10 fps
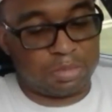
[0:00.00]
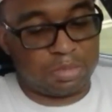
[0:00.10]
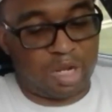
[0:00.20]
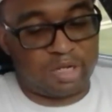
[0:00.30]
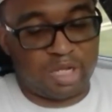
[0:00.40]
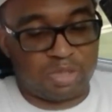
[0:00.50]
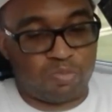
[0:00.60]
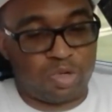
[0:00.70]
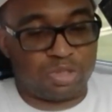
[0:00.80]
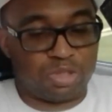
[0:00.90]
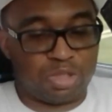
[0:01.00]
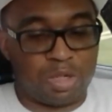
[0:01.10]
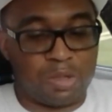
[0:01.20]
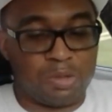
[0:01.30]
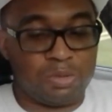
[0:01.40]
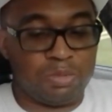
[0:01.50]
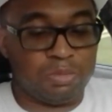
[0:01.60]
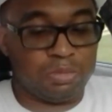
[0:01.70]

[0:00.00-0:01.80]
that doesn't work. So